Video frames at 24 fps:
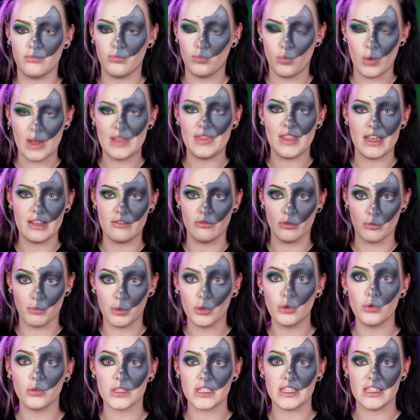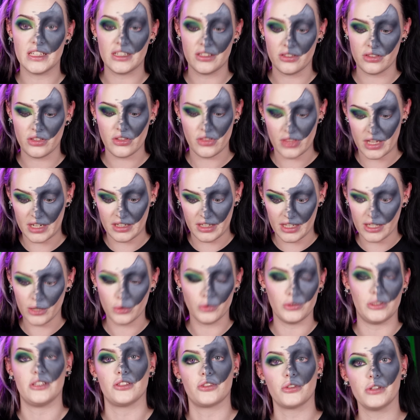When they reported that they'd
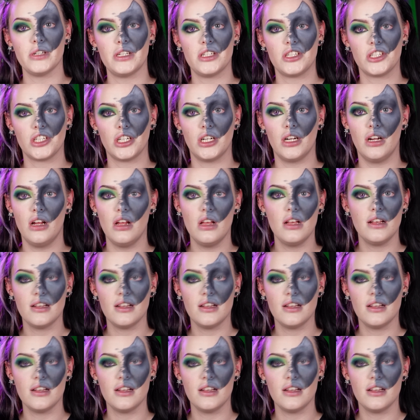killed this creature,